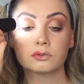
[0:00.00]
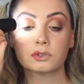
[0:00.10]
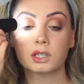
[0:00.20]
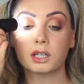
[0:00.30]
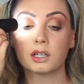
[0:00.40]

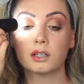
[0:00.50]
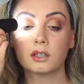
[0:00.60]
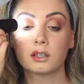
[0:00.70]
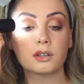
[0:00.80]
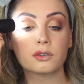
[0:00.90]
Okay,
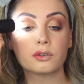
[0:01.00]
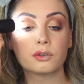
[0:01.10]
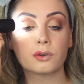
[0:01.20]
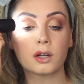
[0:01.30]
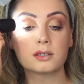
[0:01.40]
nothing
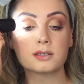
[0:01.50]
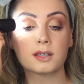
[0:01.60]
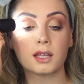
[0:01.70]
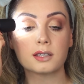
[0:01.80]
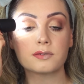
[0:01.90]
too crazy
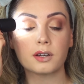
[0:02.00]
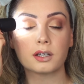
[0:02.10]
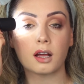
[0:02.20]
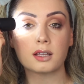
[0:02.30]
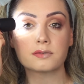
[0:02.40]
there. It's
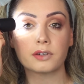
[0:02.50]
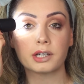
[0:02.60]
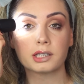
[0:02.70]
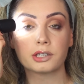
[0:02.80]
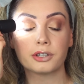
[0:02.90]
very nice,
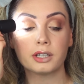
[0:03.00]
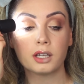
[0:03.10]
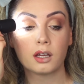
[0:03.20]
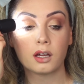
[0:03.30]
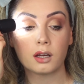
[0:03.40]
very glittery.
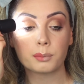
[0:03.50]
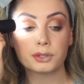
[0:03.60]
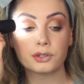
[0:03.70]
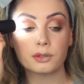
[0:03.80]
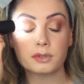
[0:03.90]

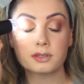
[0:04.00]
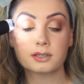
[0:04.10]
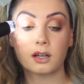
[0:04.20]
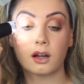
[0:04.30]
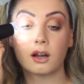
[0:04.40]
I'm gonna do the
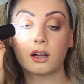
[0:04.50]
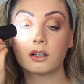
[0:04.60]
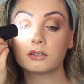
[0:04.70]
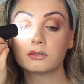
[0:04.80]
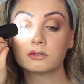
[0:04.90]

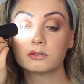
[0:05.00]
mascara.